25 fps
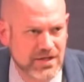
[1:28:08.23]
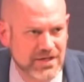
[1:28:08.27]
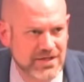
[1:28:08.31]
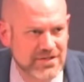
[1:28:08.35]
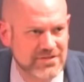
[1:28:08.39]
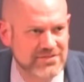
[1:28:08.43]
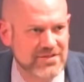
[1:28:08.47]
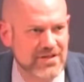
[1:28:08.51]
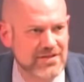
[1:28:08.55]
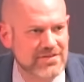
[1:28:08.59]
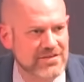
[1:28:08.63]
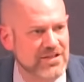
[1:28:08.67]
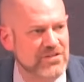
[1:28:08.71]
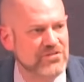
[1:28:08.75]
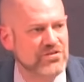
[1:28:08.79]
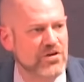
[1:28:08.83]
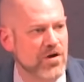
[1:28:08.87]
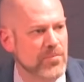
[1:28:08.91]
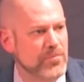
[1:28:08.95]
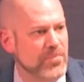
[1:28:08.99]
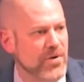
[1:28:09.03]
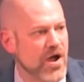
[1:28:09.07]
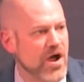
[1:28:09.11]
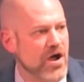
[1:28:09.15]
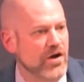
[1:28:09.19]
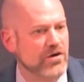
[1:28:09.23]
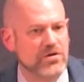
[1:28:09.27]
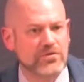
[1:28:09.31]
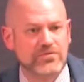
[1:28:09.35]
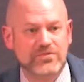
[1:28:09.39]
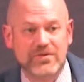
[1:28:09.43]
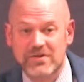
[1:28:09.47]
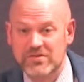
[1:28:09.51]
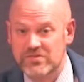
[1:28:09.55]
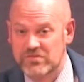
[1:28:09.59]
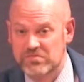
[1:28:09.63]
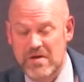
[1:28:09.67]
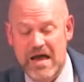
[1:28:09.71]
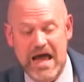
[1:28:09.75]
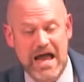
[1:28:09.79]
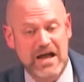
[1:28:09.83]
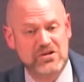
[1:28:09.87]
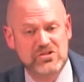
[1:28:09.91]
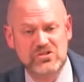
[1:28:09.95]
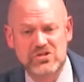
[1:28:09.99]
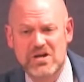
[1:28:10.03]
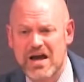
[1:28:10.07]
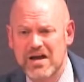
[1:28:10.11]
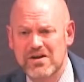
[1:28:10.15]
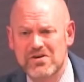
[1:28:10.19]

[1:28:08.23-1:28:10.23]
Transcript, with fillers: He said these are biographies. Actually,